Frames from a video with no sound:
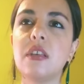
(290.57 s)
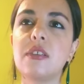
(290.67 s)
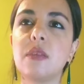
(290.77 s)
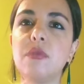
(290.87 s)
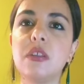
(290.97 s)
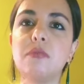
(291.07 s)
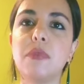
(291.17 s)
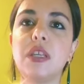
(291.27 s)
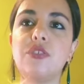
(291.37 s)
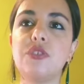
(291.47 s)
someone
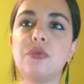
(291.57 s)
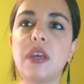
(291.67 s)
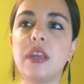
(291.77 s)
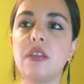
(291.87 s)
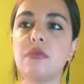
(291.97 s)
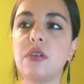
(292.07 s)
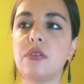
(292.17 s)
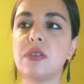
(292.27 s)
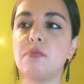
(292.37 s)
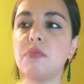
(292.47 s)
made you angry or is